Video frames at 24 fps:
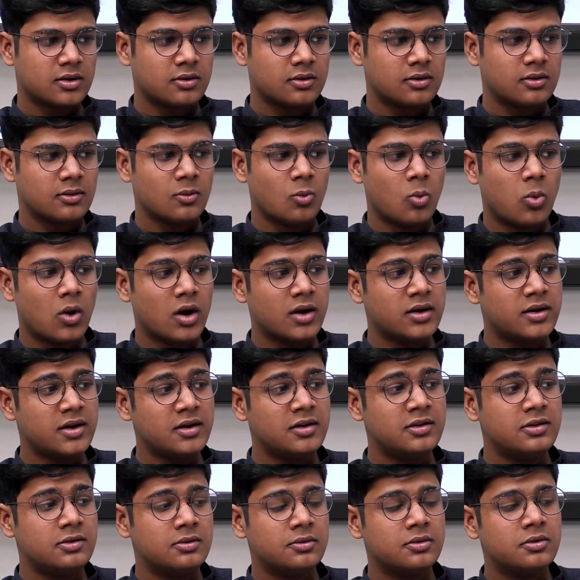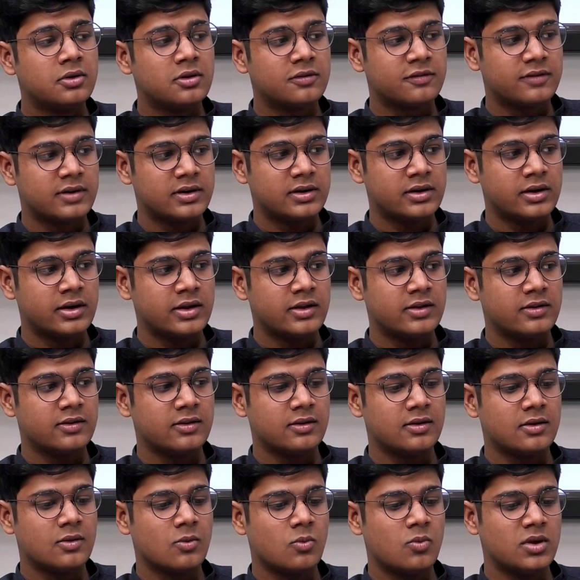what did you do differently?
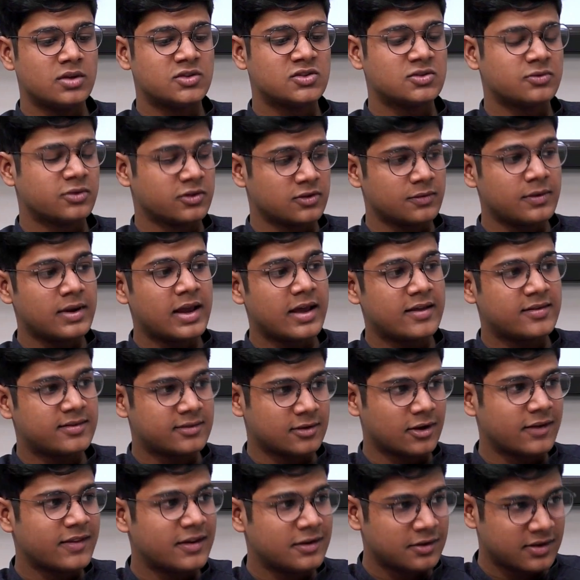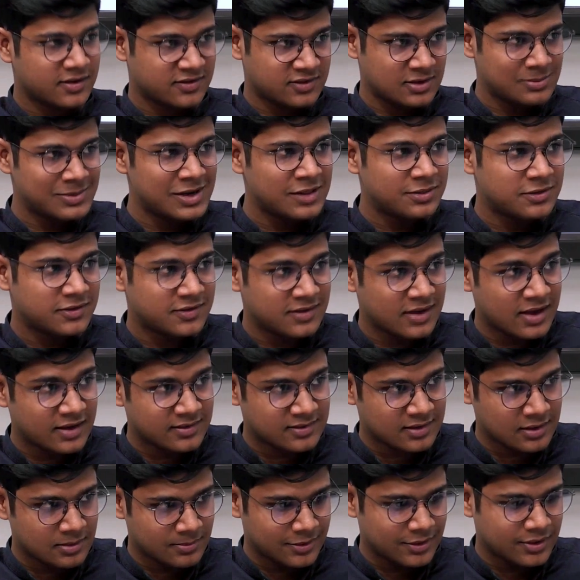Which, first of all, I saw that you're extremely
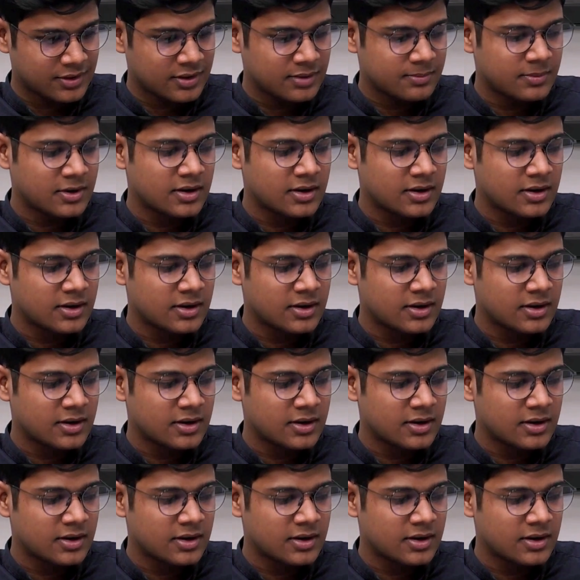enthusiastic about it.